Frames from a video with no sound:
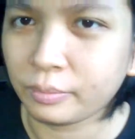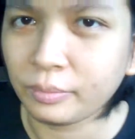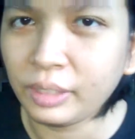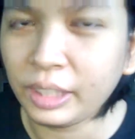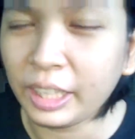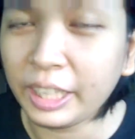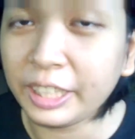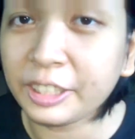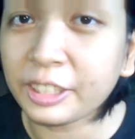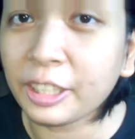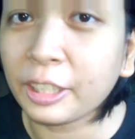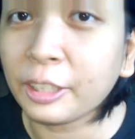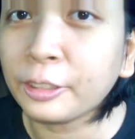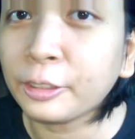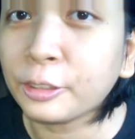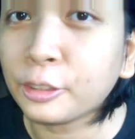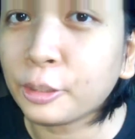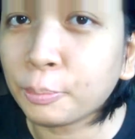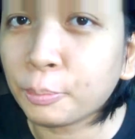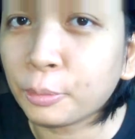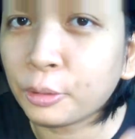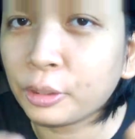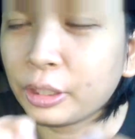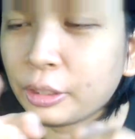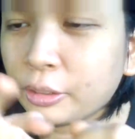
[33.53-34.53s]
it's hard to
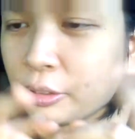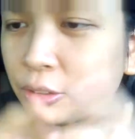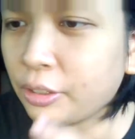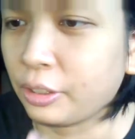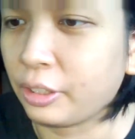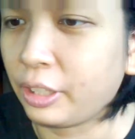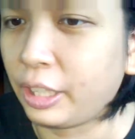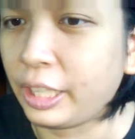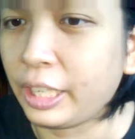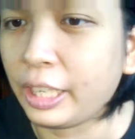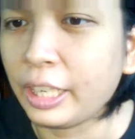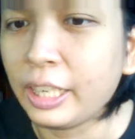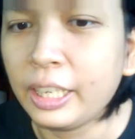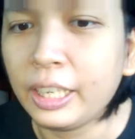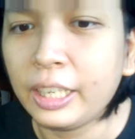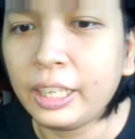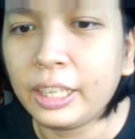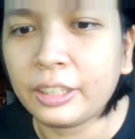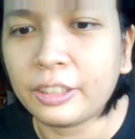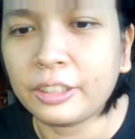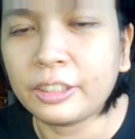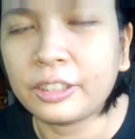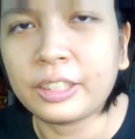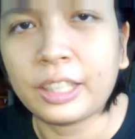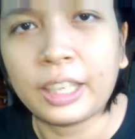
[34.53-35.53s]
pronounce, okay,
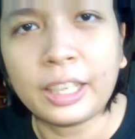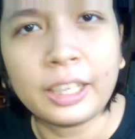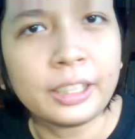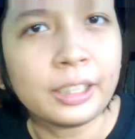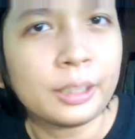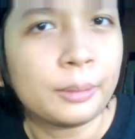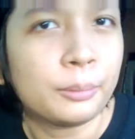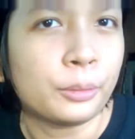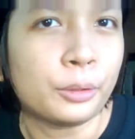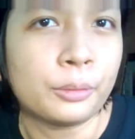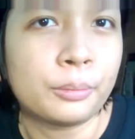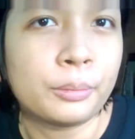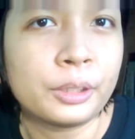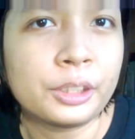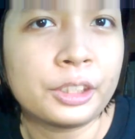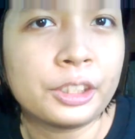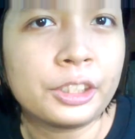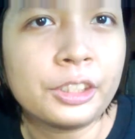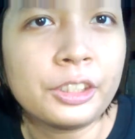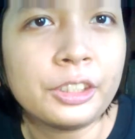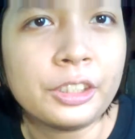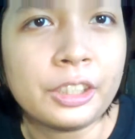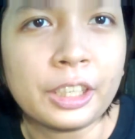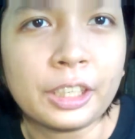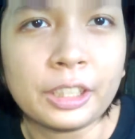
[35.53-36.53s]
recyclable
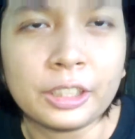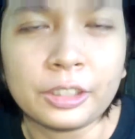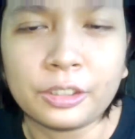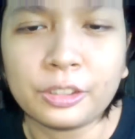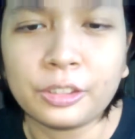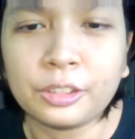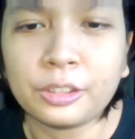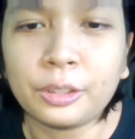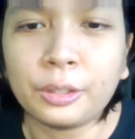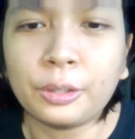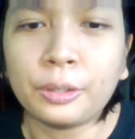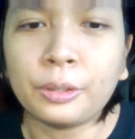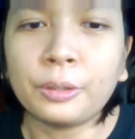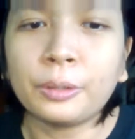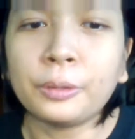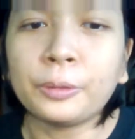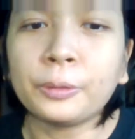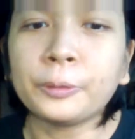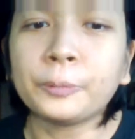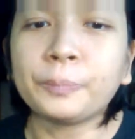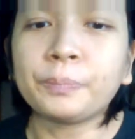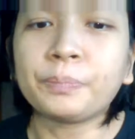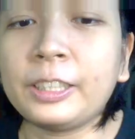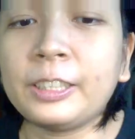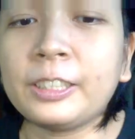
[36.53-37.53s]
materials.
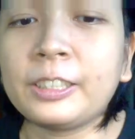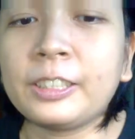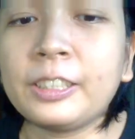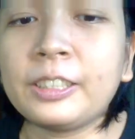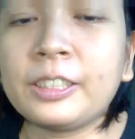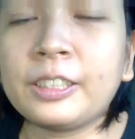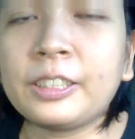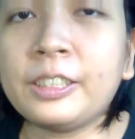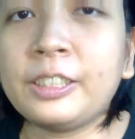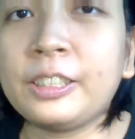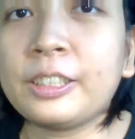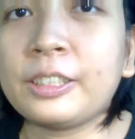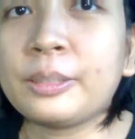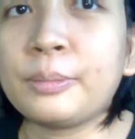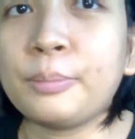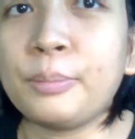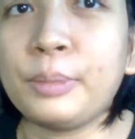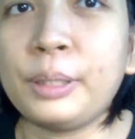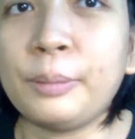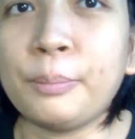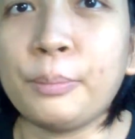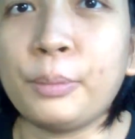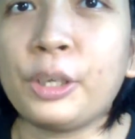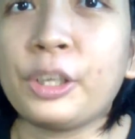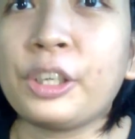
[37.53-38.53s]
So this is just
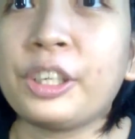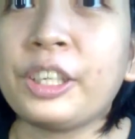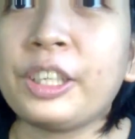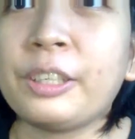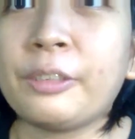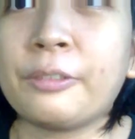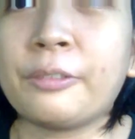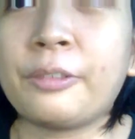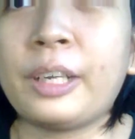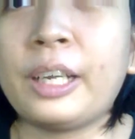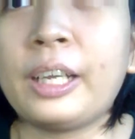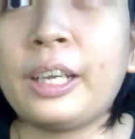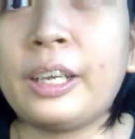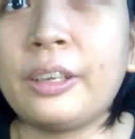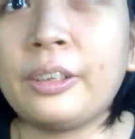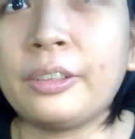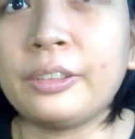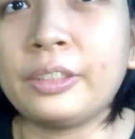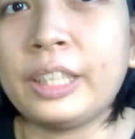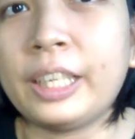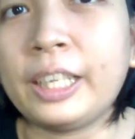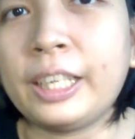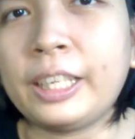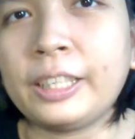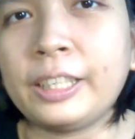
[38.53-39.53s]
me mucking
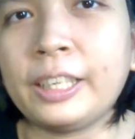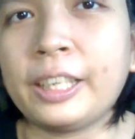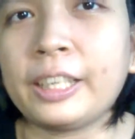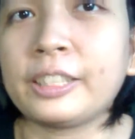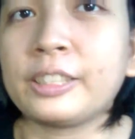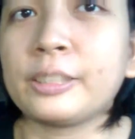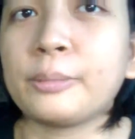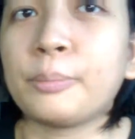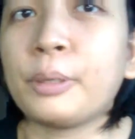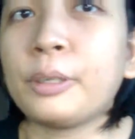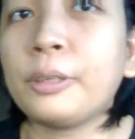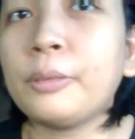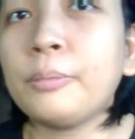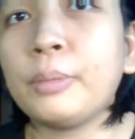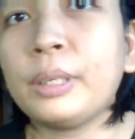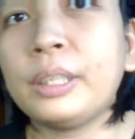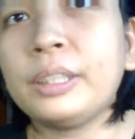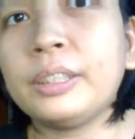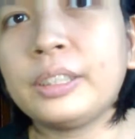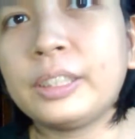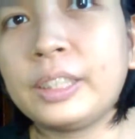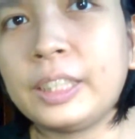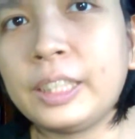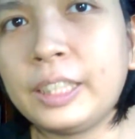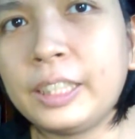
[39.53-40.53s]
around and
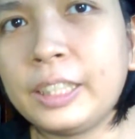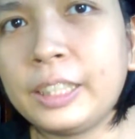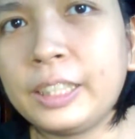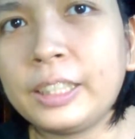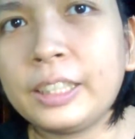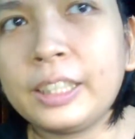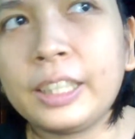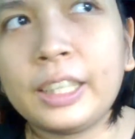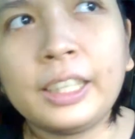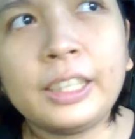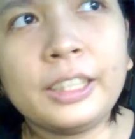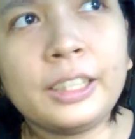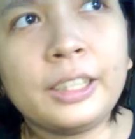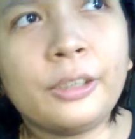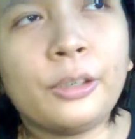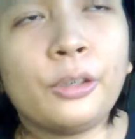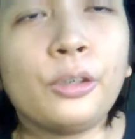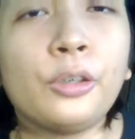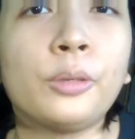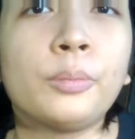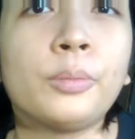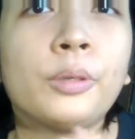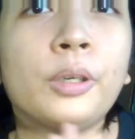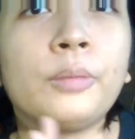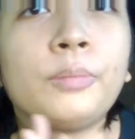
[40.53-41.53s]
experimenting in the
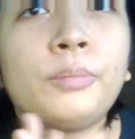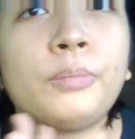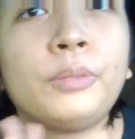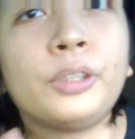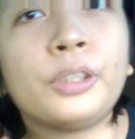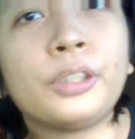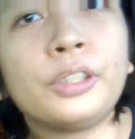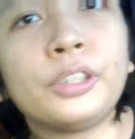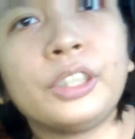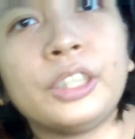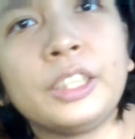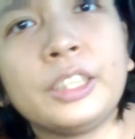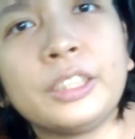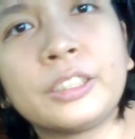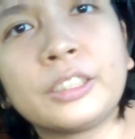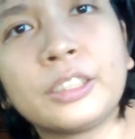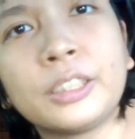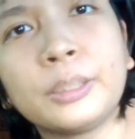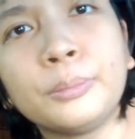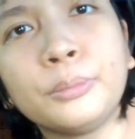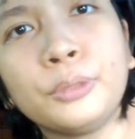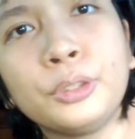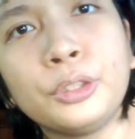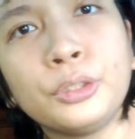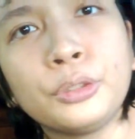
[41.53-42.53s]
hope of learning
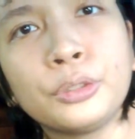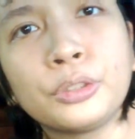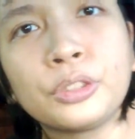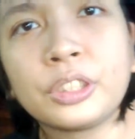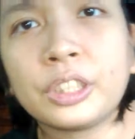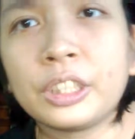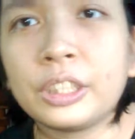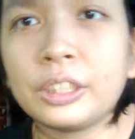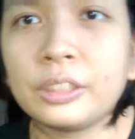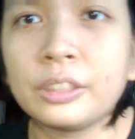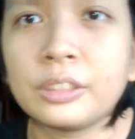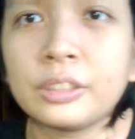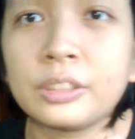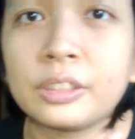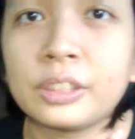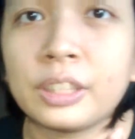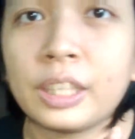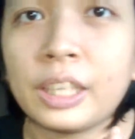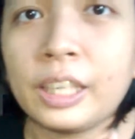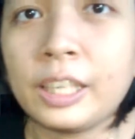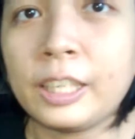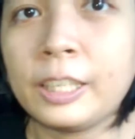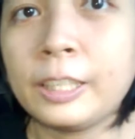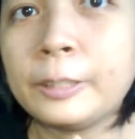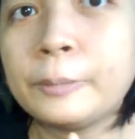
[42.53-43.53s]
some new skills
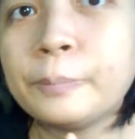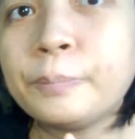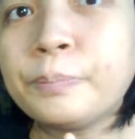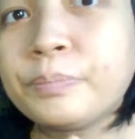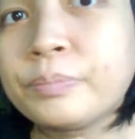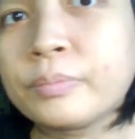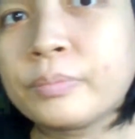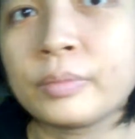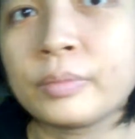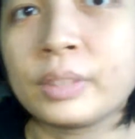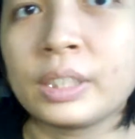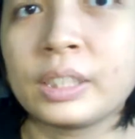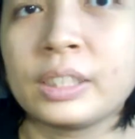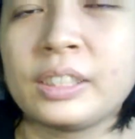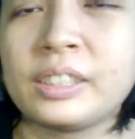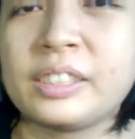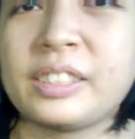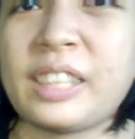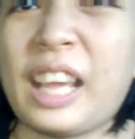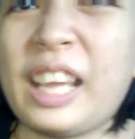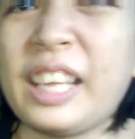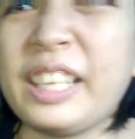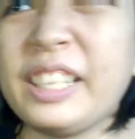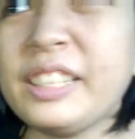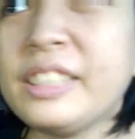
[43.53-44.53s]
and
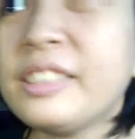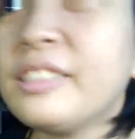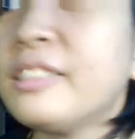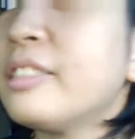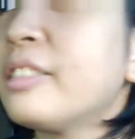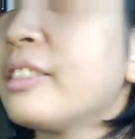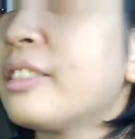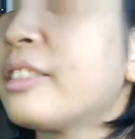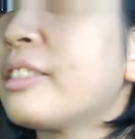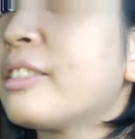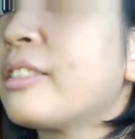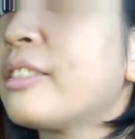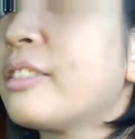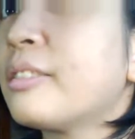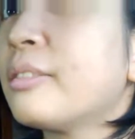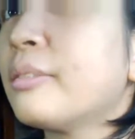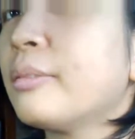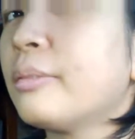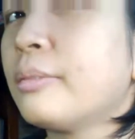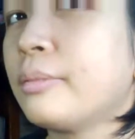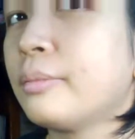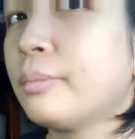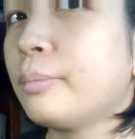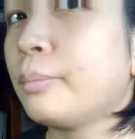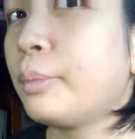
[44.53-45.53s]
science,
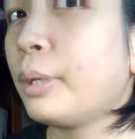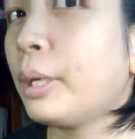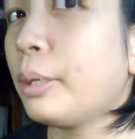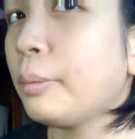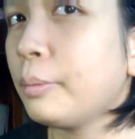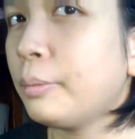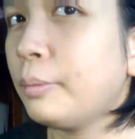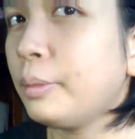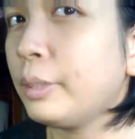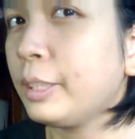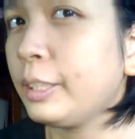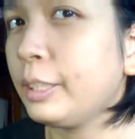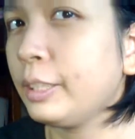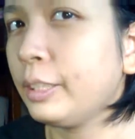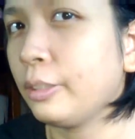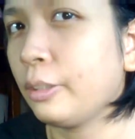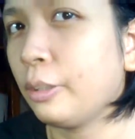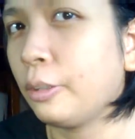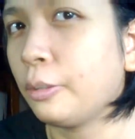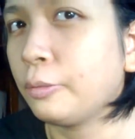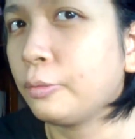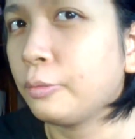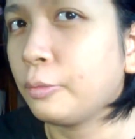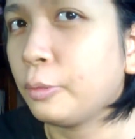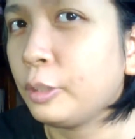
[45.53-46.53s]
probably,
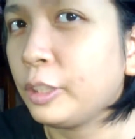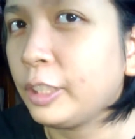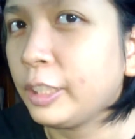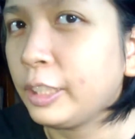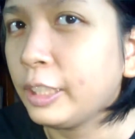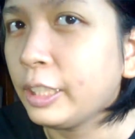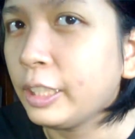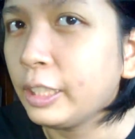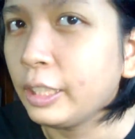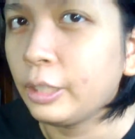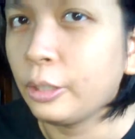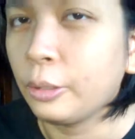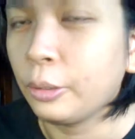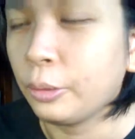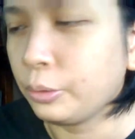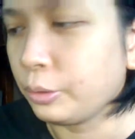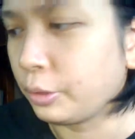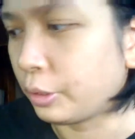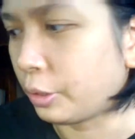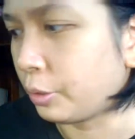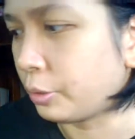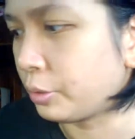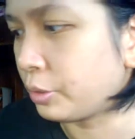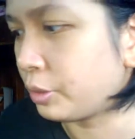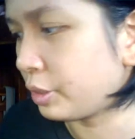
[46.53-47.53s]
hopefully, who
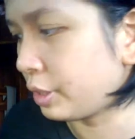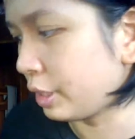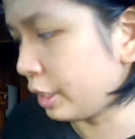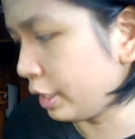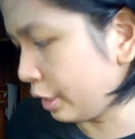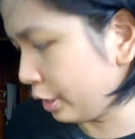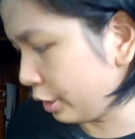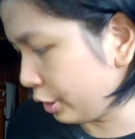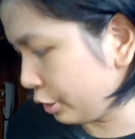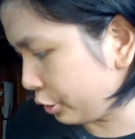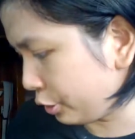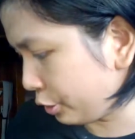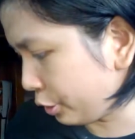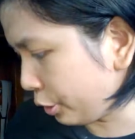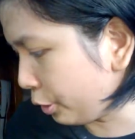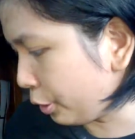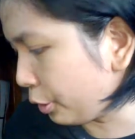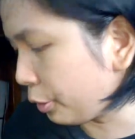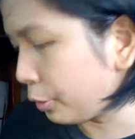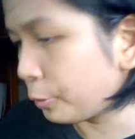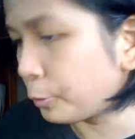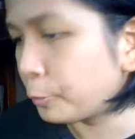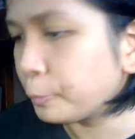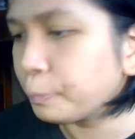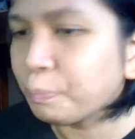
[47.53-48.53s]
knows.
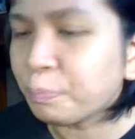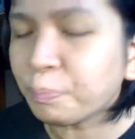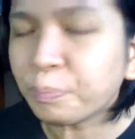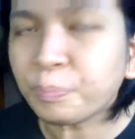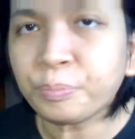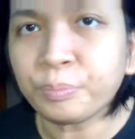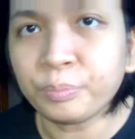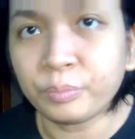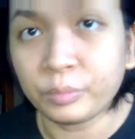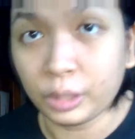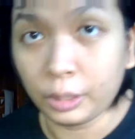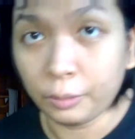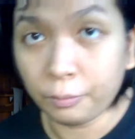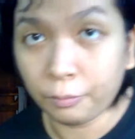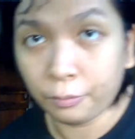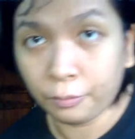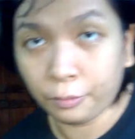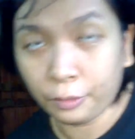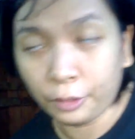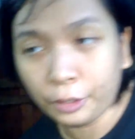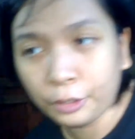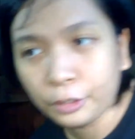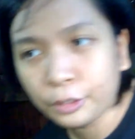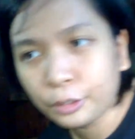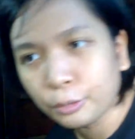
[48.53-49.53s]
So the
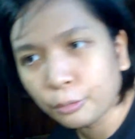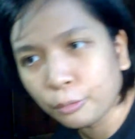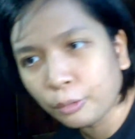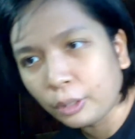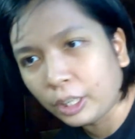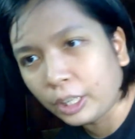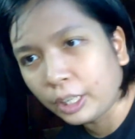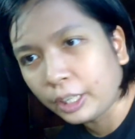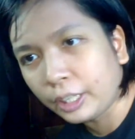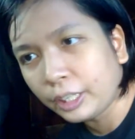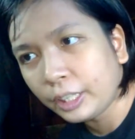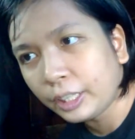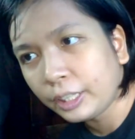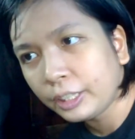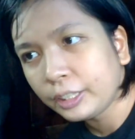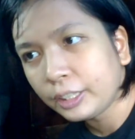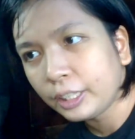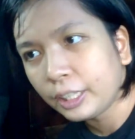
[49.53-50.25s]
first one I